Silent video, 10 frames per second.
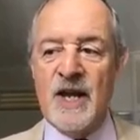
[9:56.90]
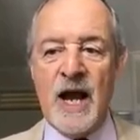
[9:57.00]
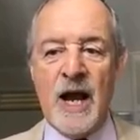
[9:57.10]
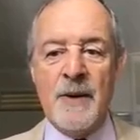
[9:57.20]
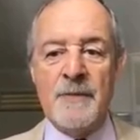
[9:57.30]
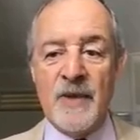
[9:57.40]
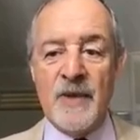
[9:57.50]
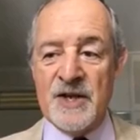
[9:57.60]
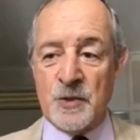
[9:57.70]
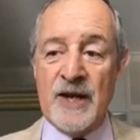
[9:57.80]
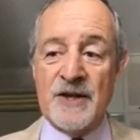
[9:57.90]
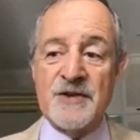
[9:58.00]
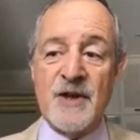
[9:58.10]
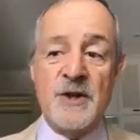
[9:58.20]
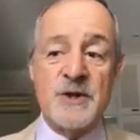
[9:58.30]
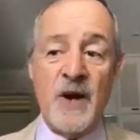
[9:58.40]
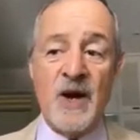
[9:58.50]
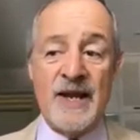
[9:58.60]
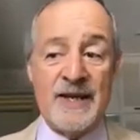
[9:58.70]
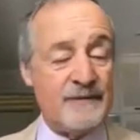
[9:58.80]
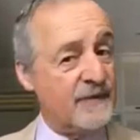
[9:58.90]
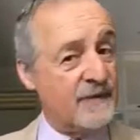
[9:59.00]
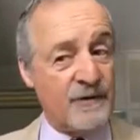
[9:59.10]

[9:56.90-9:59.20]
um, as well as those by